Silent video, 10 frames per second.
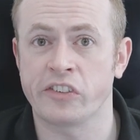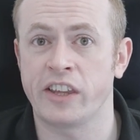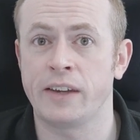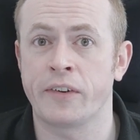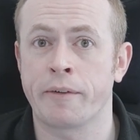they
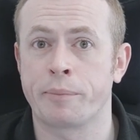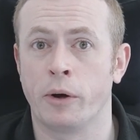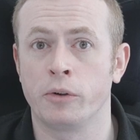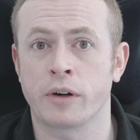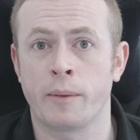even have
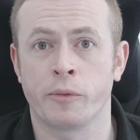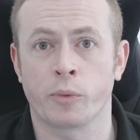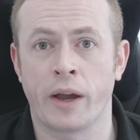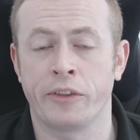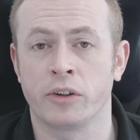programs
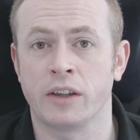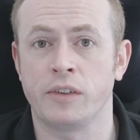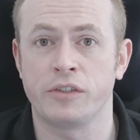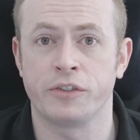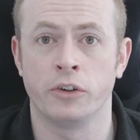where they'll give
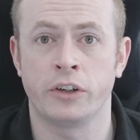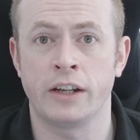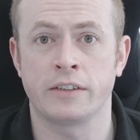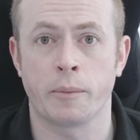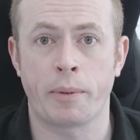you
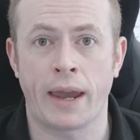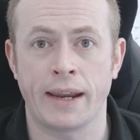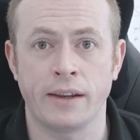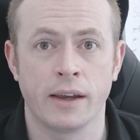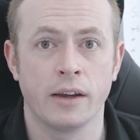funding to
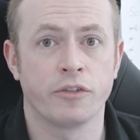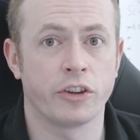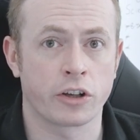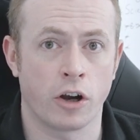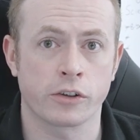pay for
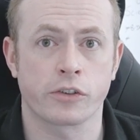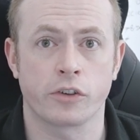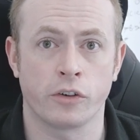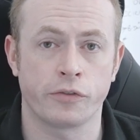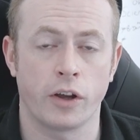the costs of,